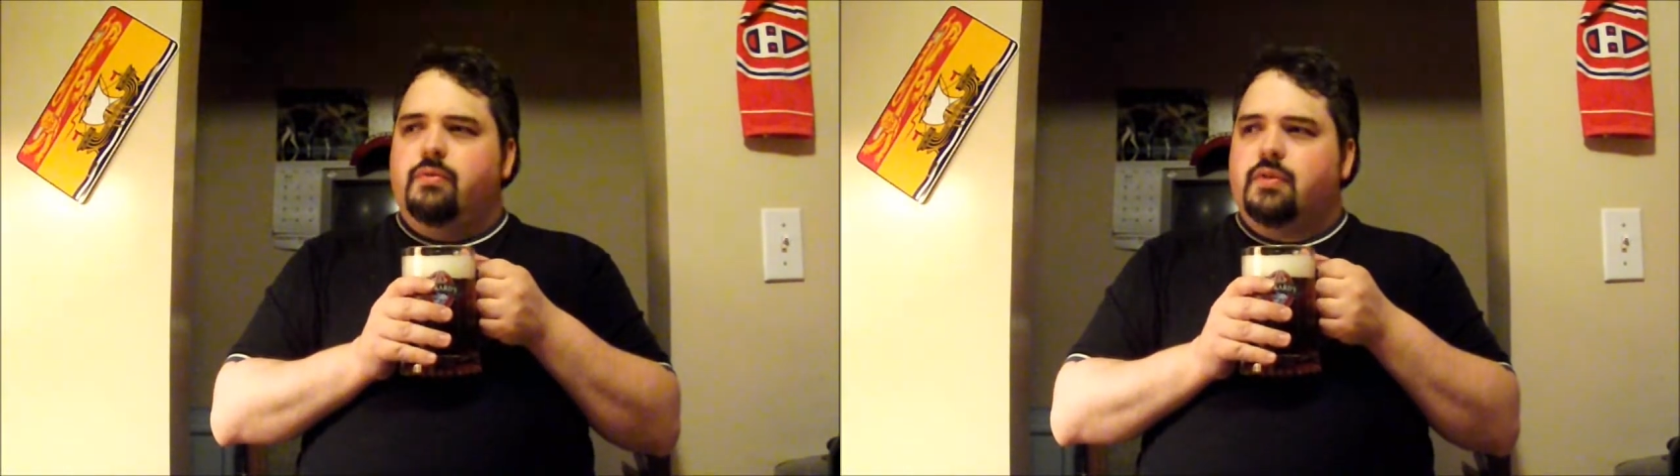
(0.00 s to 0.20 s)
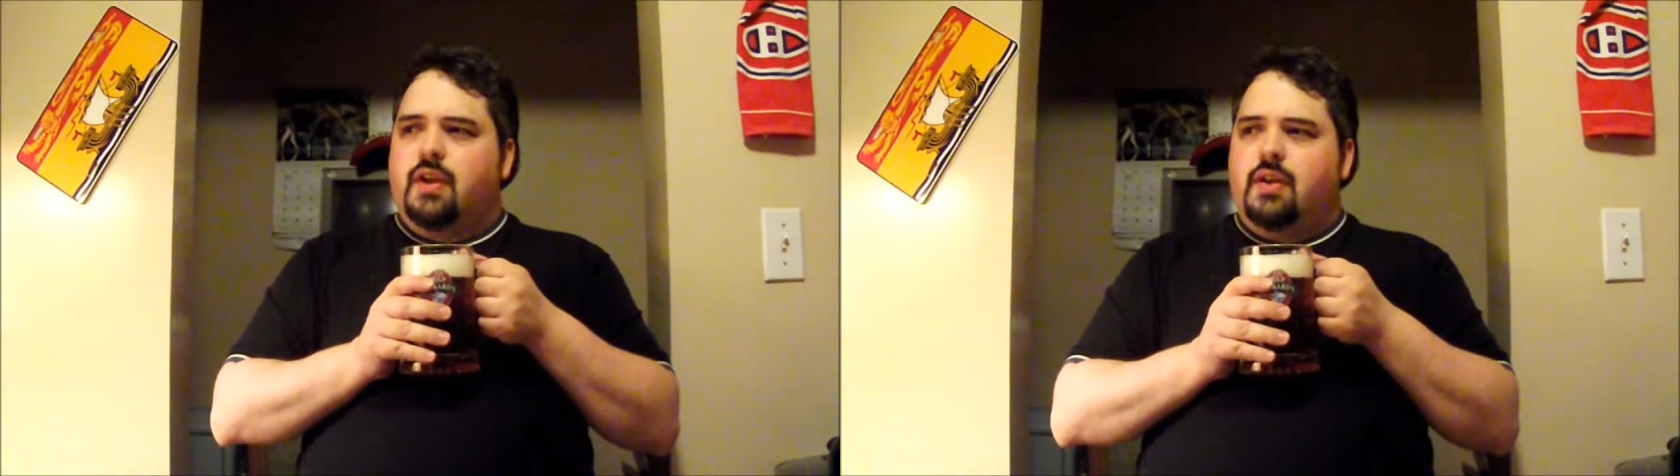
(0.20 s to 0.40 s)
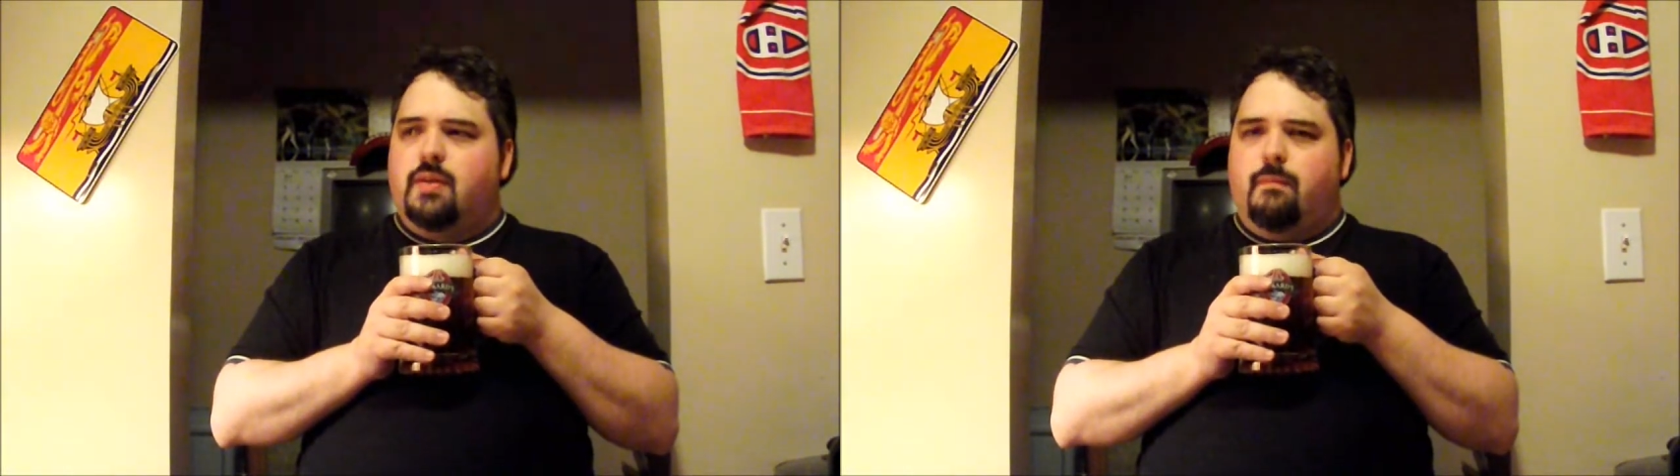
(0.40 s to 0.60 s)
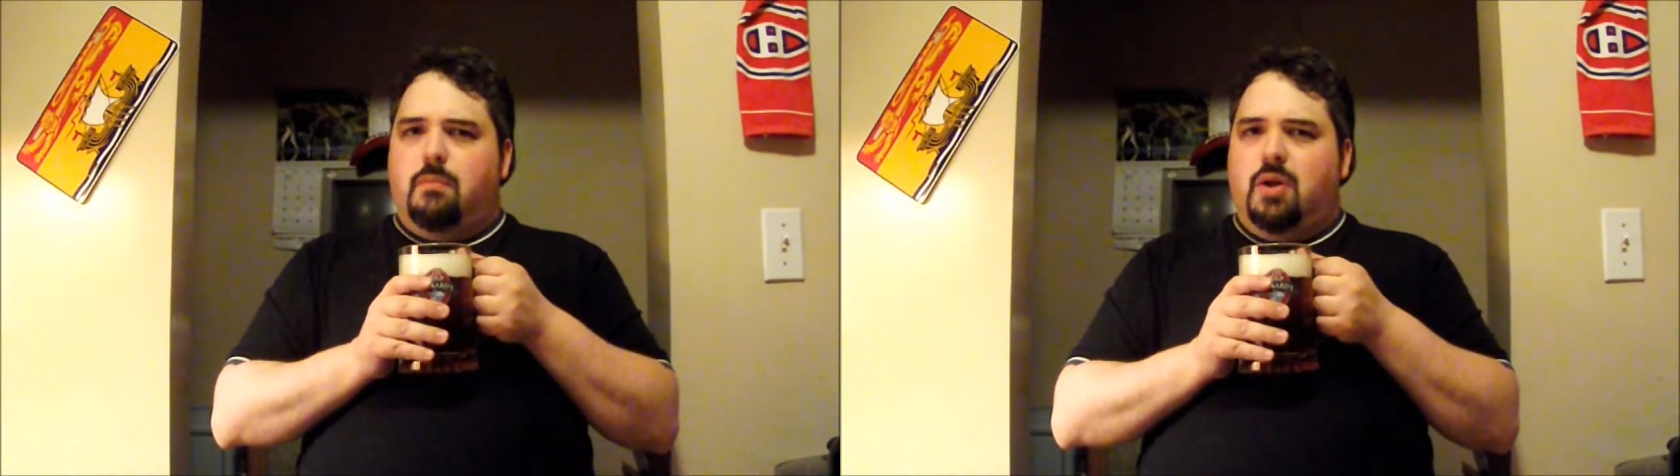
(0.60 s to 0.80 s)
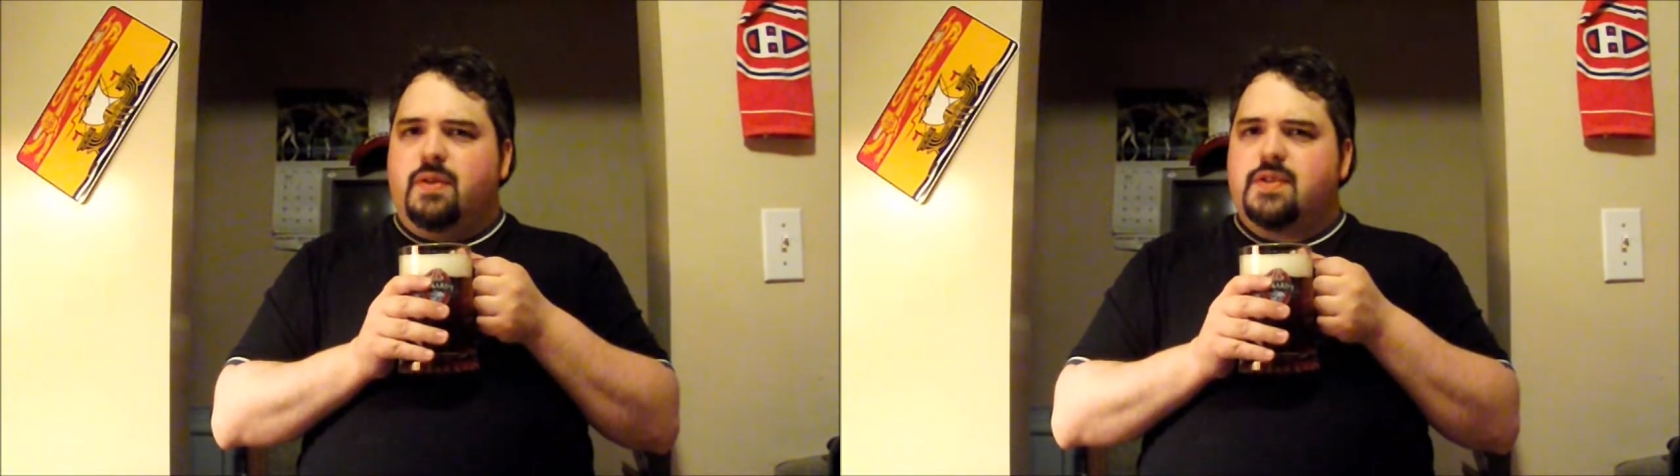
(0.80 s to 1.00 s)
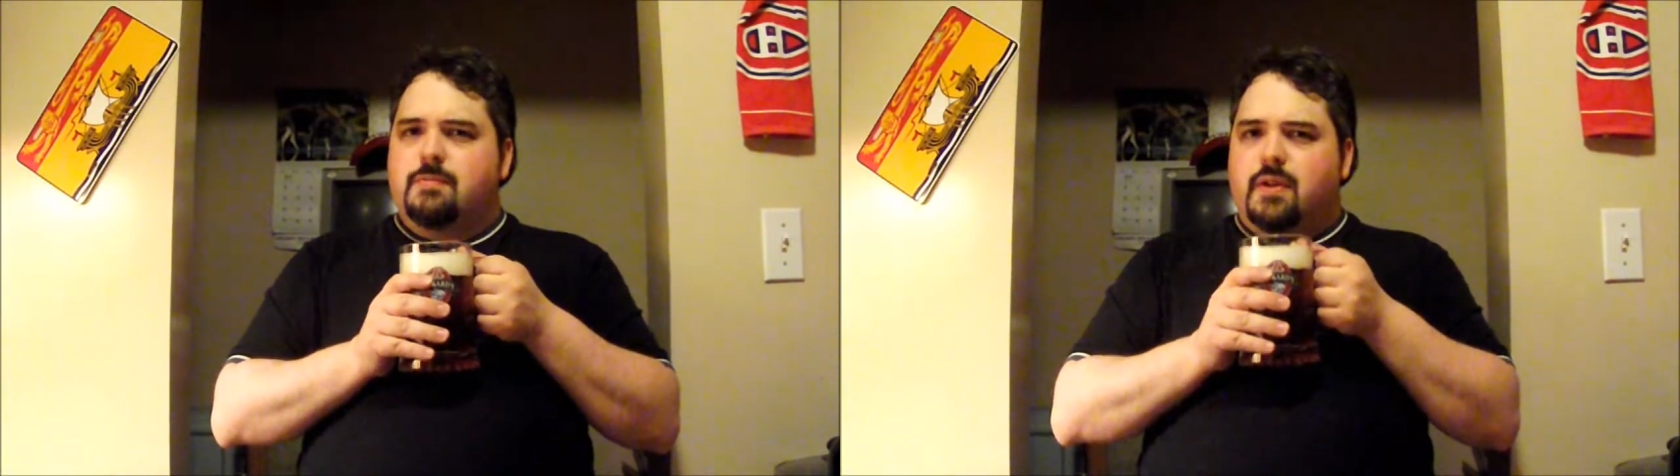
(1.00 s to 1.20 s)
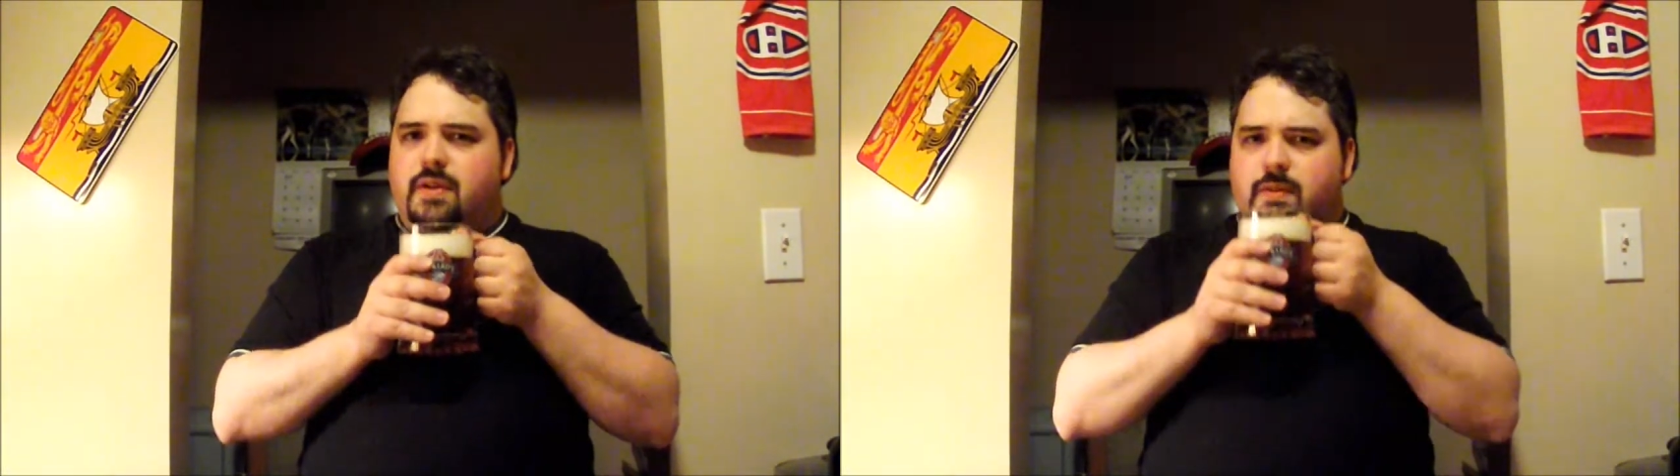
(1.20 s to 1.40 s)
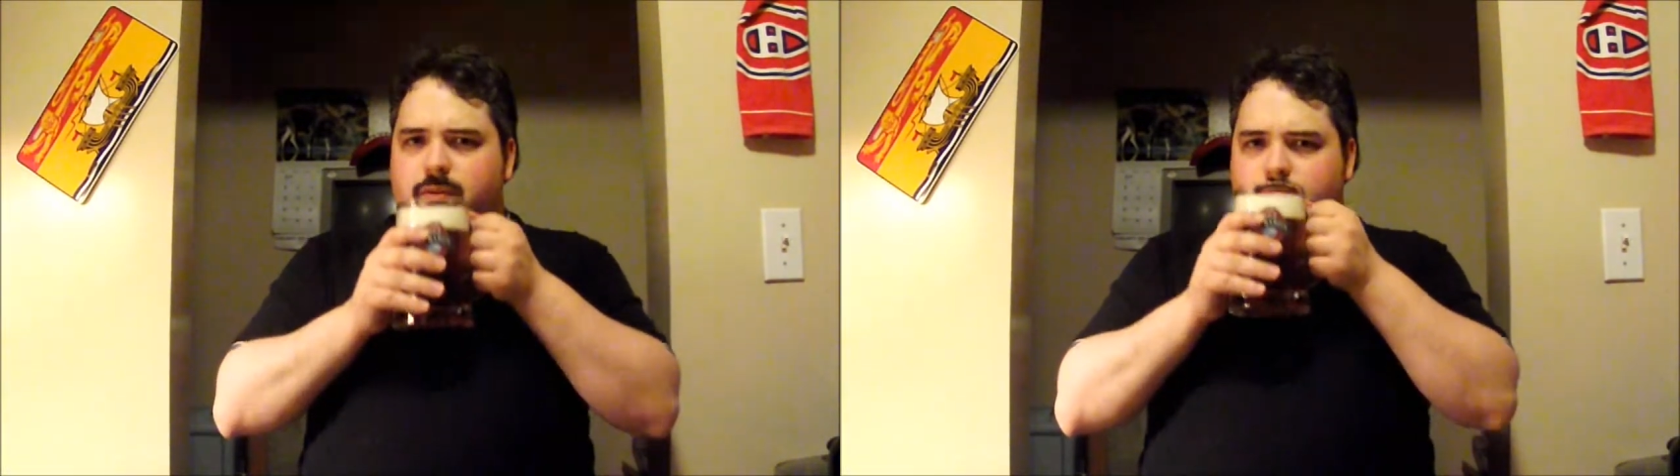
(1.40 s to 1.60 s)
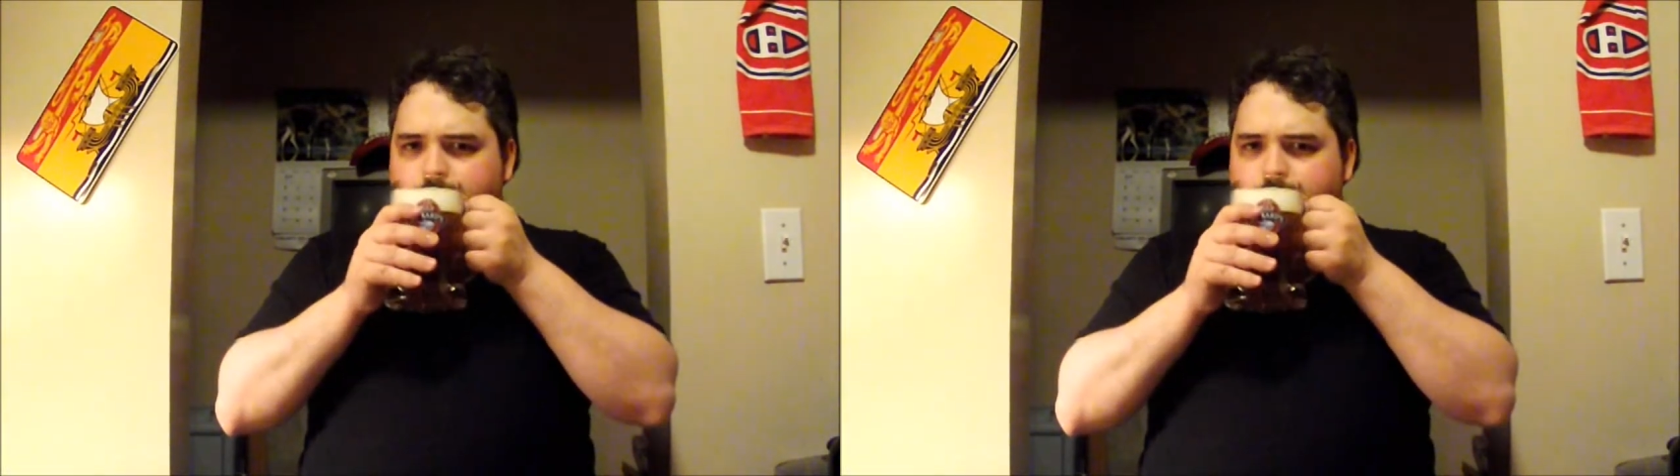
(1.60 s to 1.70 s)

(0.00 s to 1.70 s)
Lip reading: kind of malt smell to it.